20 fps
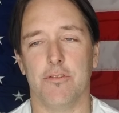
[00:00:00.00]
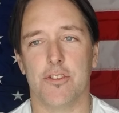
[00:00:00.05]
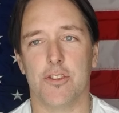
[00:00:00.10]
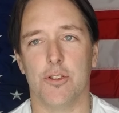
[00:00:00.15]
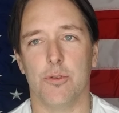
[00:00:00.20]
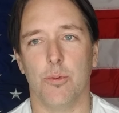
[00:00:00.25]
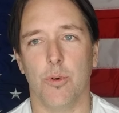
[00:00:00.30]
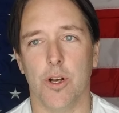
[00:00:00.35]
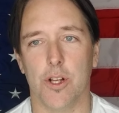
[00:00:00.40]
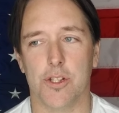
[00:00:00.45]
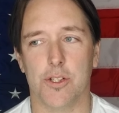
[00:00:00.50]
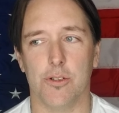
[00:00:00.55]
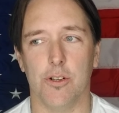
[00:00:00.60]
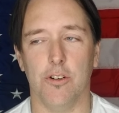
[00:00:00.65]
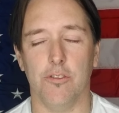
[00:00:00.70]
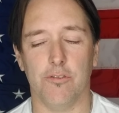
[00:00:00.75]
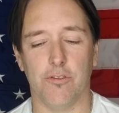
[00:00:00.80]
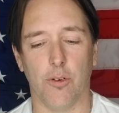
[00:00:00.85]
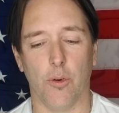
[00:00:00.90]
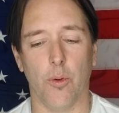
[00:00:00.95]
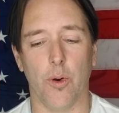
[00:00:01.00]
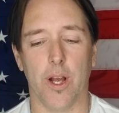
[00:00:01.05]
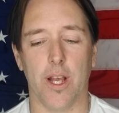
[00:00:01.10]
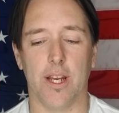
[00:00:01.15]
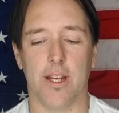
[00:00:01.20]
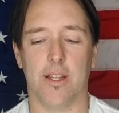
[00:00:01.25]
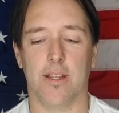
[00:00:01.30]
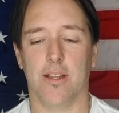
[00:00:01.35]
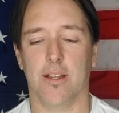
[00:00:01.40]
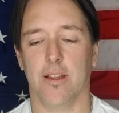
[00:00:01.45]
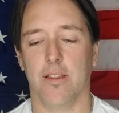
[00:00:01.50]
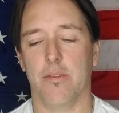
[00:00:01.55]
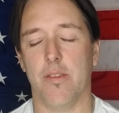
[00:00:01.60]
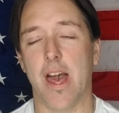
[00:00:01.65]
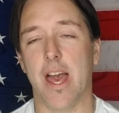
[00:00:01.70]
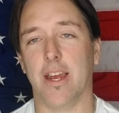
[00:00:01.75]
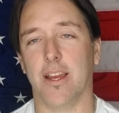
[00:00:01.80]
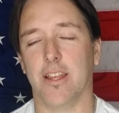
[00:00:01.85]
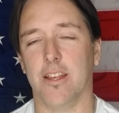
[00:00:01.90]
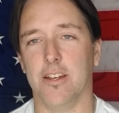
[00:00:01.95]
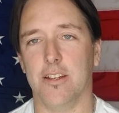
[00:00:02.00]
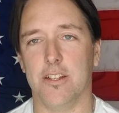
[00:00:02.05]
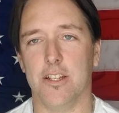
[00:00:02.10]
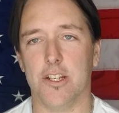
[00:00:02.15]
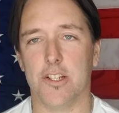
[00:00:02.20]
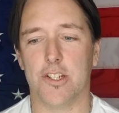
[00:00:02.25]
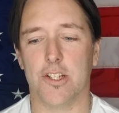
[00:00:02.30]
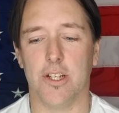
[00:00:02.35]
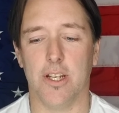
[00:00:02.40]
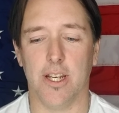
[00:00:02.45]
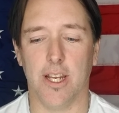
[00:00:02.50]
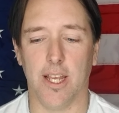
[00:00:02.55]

to want to avoid that condition.